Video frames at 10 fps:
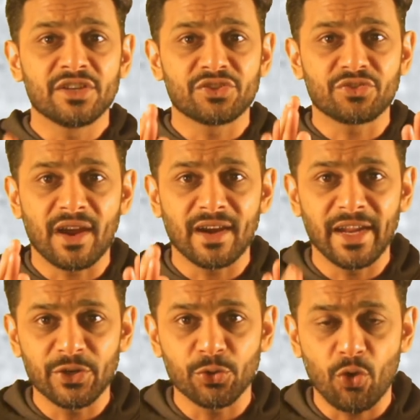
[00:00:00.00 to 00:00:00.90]

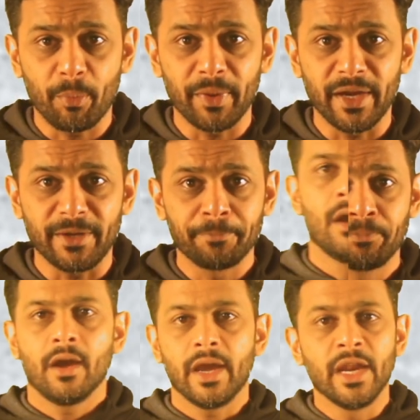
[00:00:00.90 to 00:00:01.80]
struggling to compete.
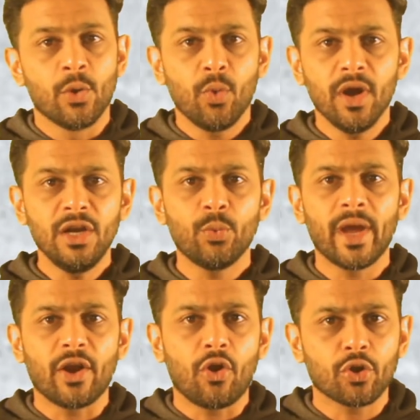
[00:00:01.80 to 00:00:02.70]
In a world
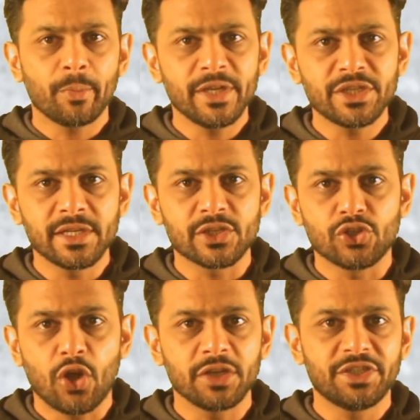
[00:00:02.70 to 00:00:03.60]
where automation is
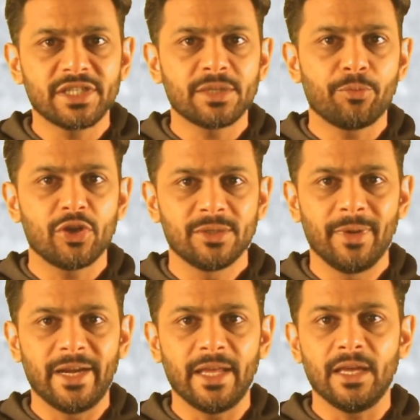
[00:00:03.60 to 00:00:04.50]
not just a
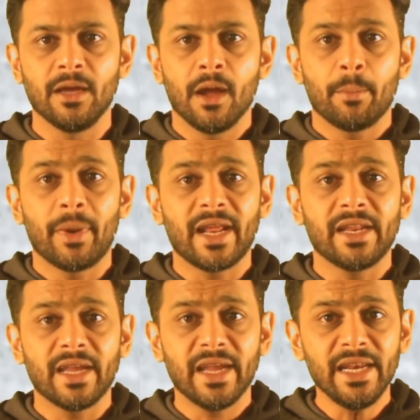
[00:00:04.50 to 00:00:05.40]
possibility, but an
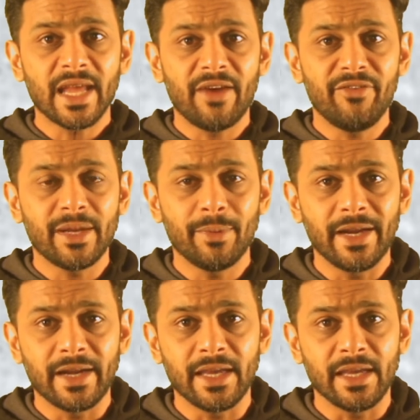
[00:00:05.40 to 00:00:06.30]

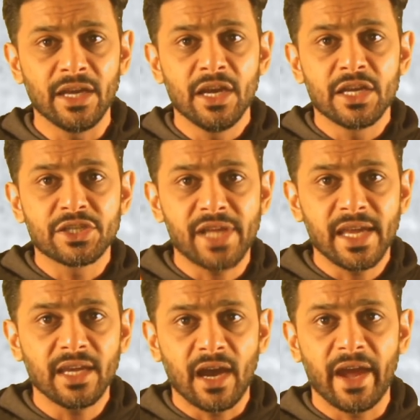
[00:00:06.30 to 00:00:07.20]
inevitability,
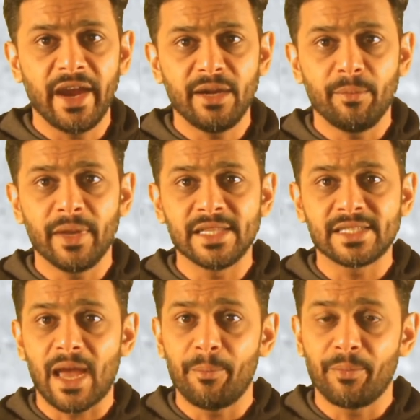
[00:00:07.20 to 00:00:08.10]
staying ahead means
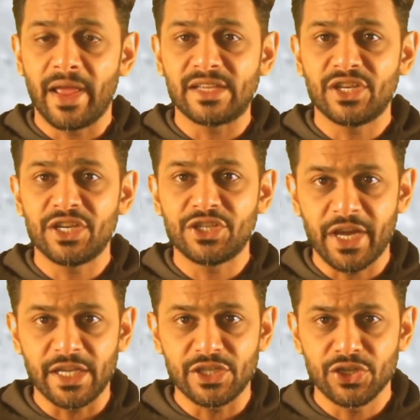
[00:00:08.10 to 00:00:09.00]
embracing
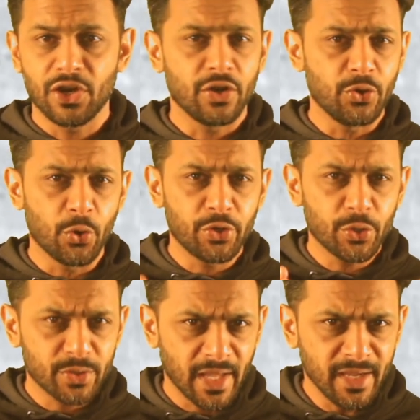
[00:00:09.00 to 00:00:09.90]
change, don't
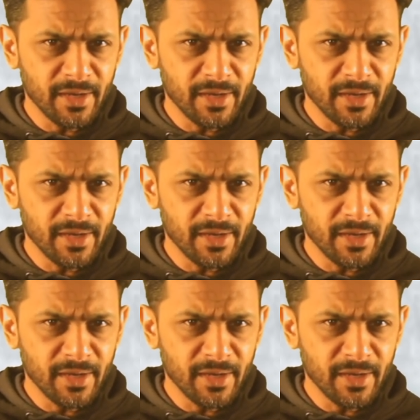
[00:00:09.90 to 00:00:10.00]
you think?